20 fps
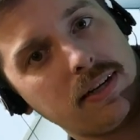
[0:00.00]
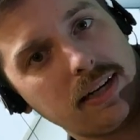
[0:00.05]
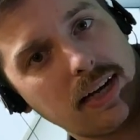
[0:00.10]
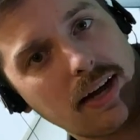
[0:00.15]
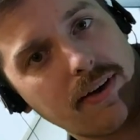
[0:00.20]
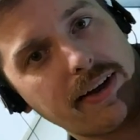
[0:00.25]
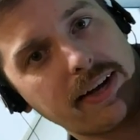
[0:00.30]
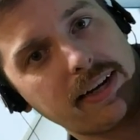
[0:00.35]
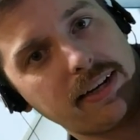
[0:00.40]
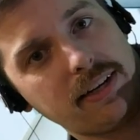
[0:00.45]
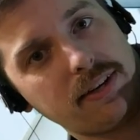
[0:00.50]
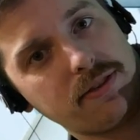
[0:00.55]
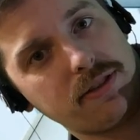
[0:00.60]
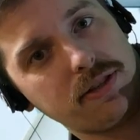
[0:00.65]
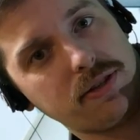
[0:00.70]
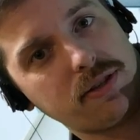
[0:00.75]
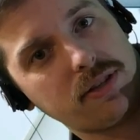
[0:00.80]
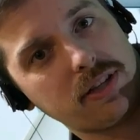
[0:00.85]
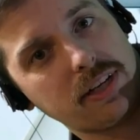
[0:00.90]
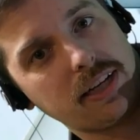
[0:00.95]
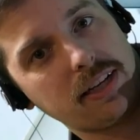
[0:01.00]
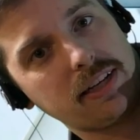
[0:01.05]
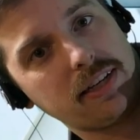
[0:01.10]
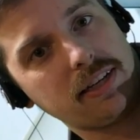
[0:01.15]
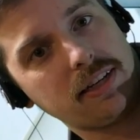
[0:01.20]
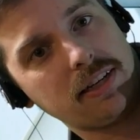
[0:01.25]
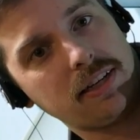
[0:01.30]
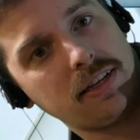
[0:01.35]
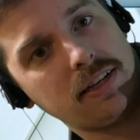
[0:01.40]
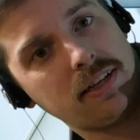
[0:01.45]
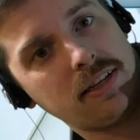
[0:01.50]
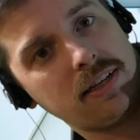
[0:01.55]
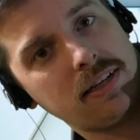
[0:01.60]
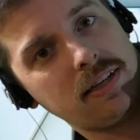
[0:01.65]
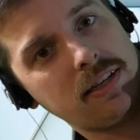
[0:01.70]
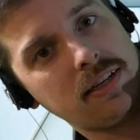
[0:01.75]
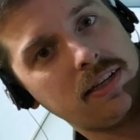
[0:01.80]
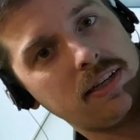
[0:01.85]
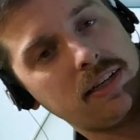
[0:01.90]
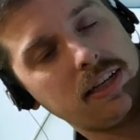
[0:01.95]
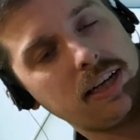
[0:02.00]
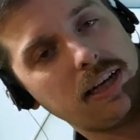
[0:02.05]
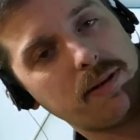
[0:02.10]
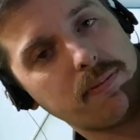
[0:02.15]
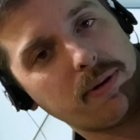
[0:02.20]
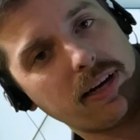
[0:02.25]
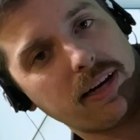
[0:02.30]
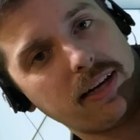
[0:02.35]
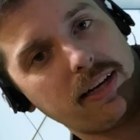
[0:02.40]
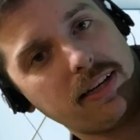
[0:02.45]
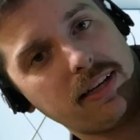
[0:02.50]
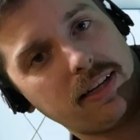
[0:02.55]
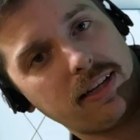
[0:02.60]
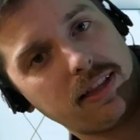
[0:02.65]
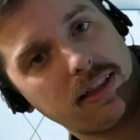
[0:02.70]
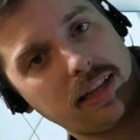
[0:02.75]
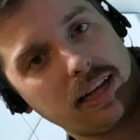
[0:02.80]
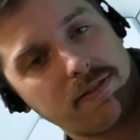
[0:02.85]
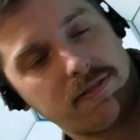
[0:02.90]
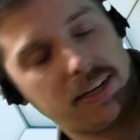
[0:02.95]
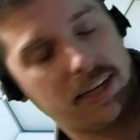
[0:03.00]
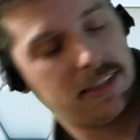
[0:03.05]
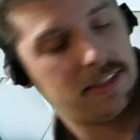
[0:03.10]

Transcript: now I can hear the ukulele in my left